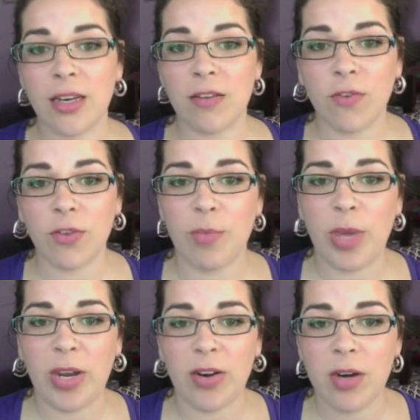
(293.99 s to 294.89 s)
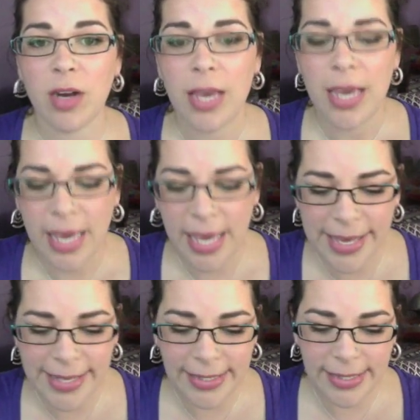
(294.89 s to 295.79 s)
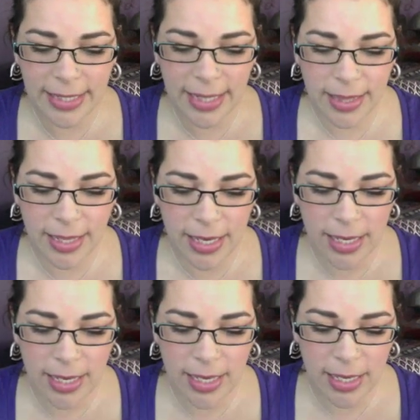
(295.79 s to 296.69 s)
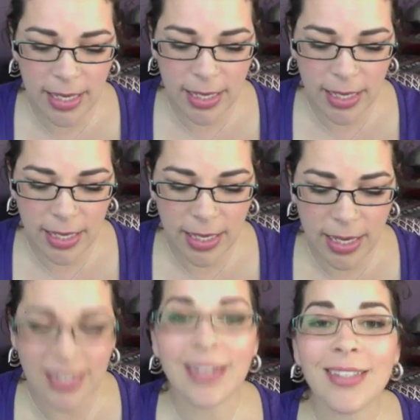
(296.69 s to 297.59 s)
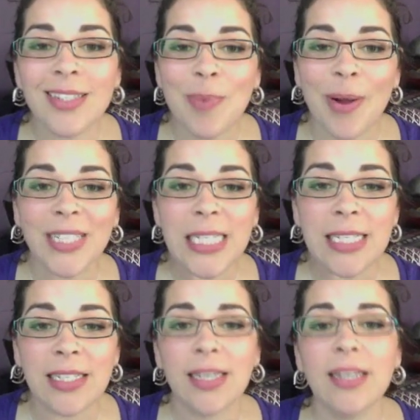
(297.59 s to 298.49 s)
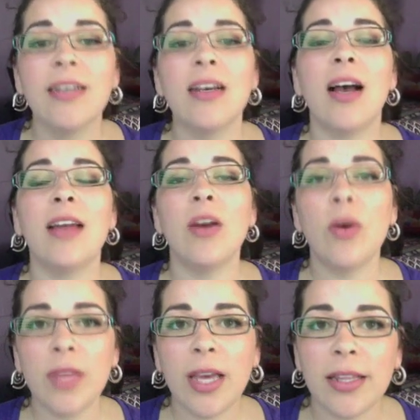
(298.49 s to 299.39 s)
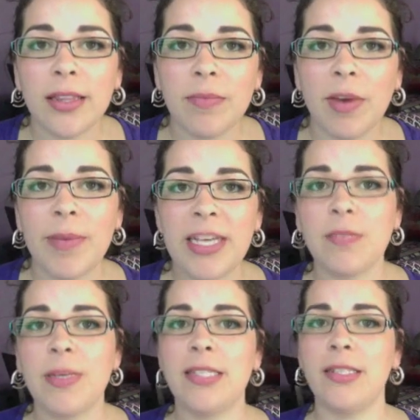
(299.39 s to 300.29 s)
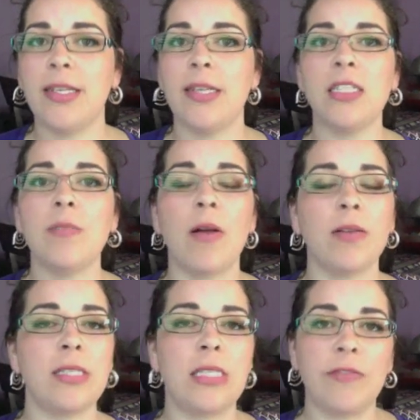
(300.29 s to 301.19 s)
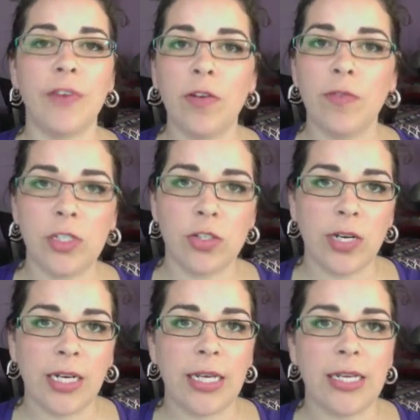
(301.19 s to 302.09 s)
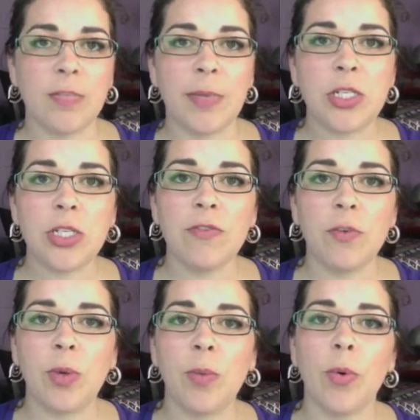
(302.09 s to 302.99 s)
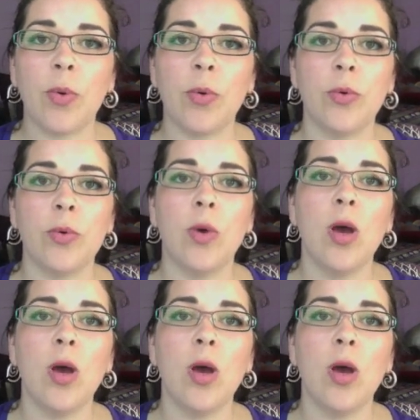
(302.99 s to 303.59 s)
and for the better is the attendance policy. I know that Paramedics Plus attendance policy is very frustrating, especially for people who